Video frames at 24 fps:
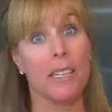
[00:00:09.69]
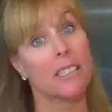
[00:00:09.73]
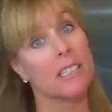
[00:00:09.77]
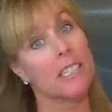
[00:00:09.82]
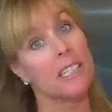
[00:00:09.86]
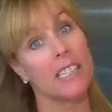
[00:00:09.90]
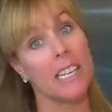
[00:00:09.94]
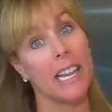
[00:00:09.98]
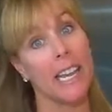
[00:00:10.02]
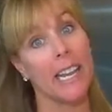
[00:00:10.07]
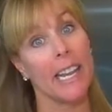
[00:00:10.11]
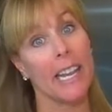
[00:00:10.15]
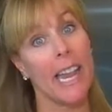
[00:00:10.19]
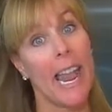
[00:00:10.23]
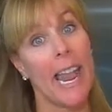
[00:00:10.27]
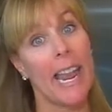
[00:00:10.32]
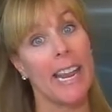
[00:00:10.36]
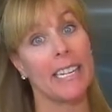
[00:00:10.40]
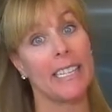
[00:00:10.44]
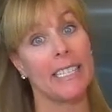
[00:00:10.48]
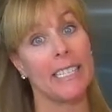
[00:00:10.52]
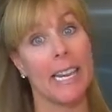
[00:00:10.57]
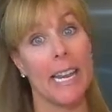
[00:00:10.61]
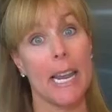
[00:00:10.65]
is to take
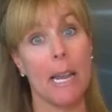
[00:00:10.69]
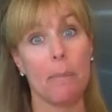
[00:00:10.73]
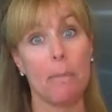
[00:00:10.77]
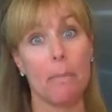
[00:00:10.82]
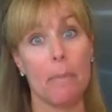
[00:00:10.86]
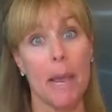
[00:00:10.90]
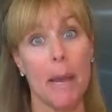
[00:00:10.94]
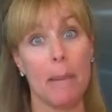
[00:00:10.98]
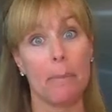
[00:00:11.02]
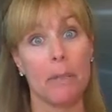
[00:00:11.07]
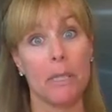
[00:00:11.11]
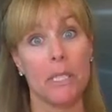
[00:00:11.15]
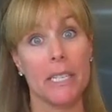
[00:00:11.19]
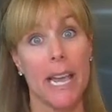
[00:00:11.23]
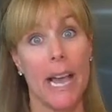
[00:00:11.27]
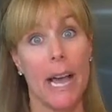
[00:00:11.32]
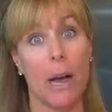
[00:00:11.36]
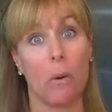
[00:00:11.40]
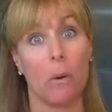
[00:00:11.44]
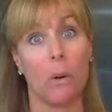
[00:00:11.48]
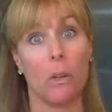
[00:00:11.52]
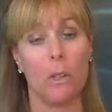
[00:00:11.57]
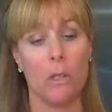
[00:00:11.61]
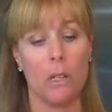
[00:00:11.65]
a damp paper
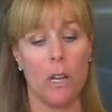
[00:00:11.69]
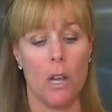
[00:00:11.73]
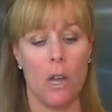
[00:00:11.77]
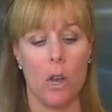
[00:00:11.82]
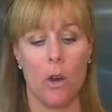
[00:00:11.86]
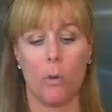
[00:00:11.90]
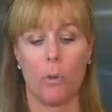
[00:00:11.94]
towel,